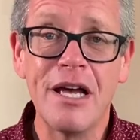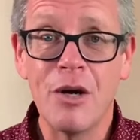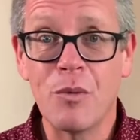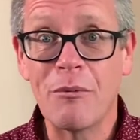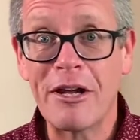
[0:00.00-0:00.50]

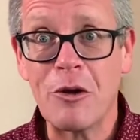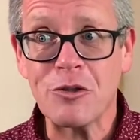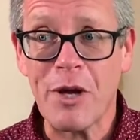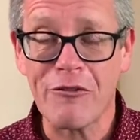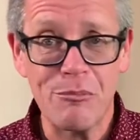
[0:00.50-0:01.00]
We might
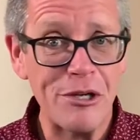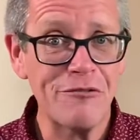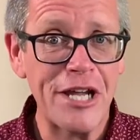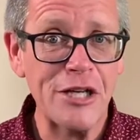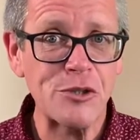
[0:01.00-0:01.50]
also have a bit of
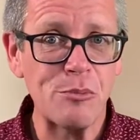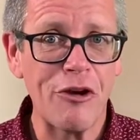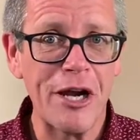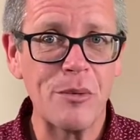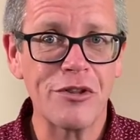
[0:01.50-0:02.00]
national
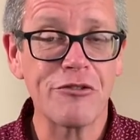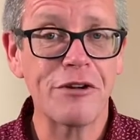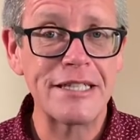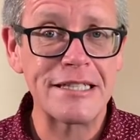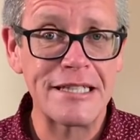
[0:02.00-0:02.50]
pride with the
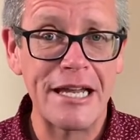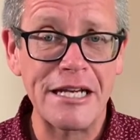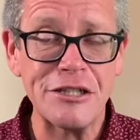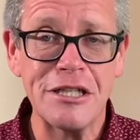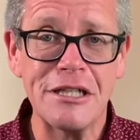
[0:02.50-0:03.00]
recent
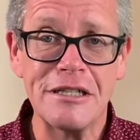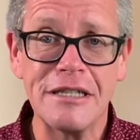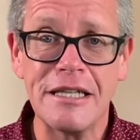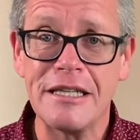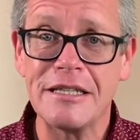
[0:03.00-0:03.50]
election in,
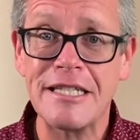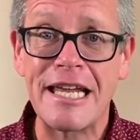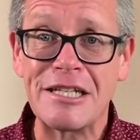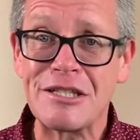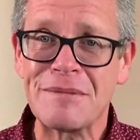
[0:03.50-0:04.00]
in the
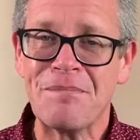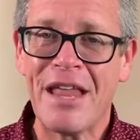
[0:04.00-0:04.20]
States,